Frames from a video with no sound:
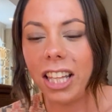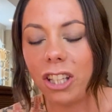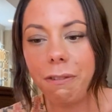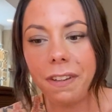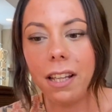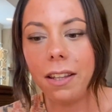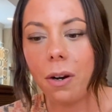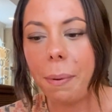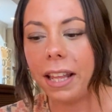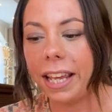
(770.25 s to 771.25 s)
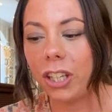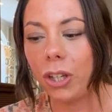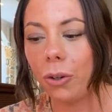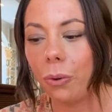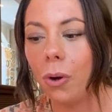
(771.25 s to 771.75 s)
Like you feel a little bit like
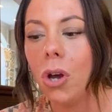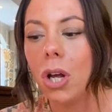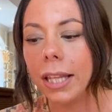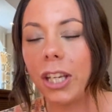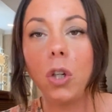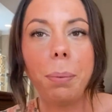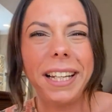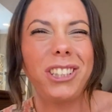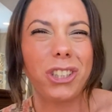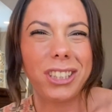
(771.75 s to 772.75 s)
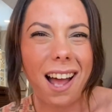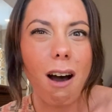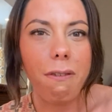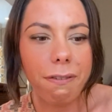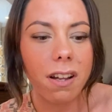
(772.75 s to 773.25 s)
you played
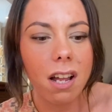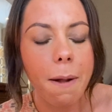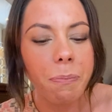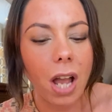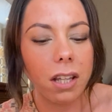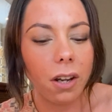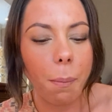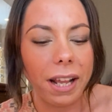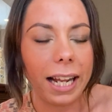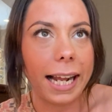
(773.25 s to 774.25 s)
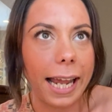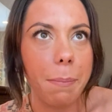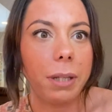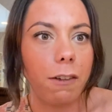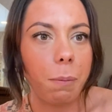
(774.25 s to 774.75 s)
yourself a little bit. Like I can't
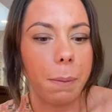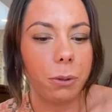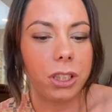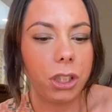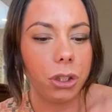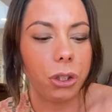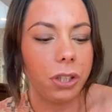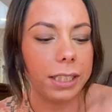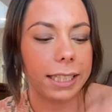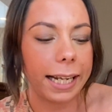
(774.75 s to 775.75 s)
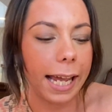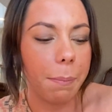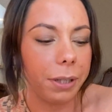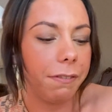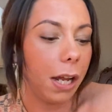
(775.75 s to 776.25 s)
believe people still do this. Like I can't
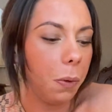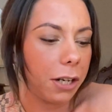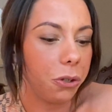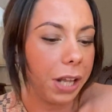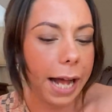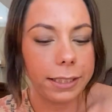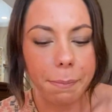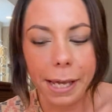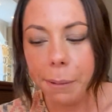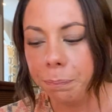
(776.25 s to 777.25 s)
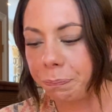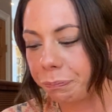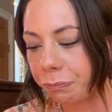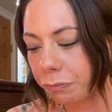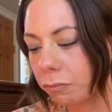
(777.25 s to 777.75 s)
believe they would do that to me.
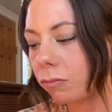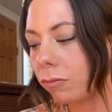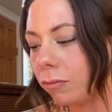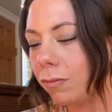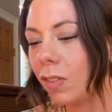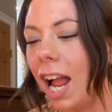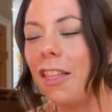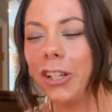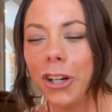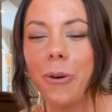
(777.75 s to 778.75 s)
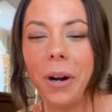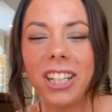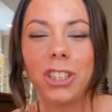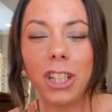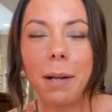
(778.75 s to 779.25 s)
And then you're annoyed
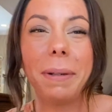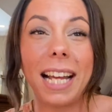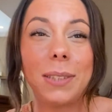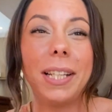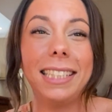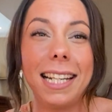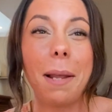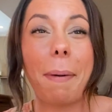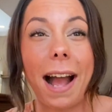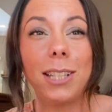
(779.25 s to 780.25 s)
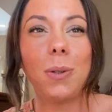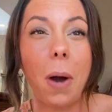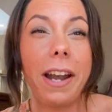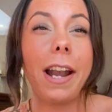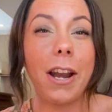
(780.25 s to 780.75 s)
because you're like, but that's what they did in the past, so
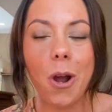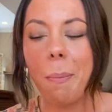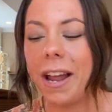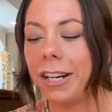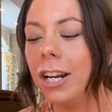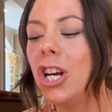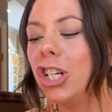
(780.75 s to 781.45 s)
why didn't I know better?